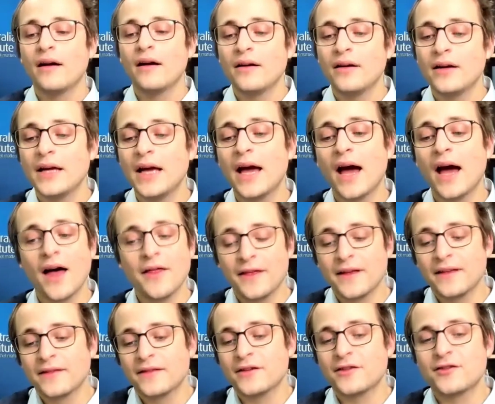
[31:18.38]
Yeah, I
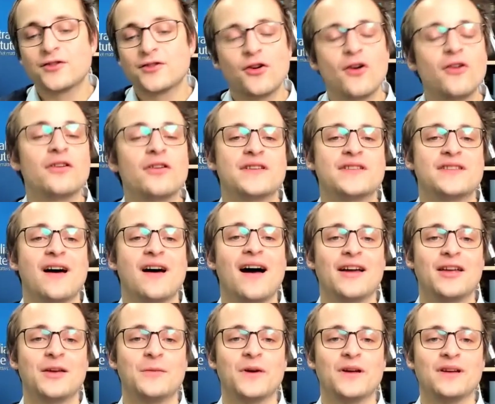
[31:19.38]
think the strongest
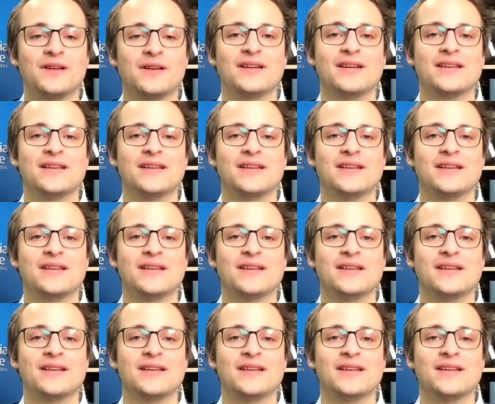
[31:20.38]
argument